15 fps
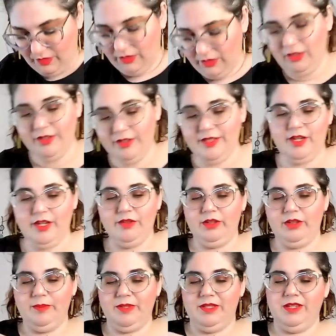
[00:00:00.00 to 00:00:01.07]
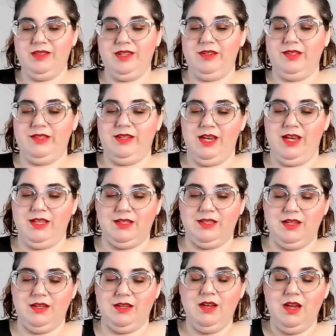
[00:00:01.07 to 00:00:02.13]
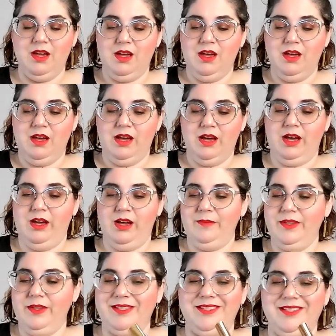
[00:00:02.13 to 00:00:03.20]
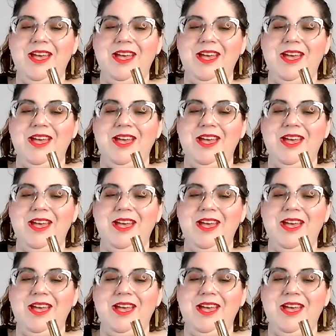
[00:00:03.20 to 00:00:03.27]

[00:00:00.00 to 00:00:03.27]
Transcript: here's another lipstick that was nasty. Um, this is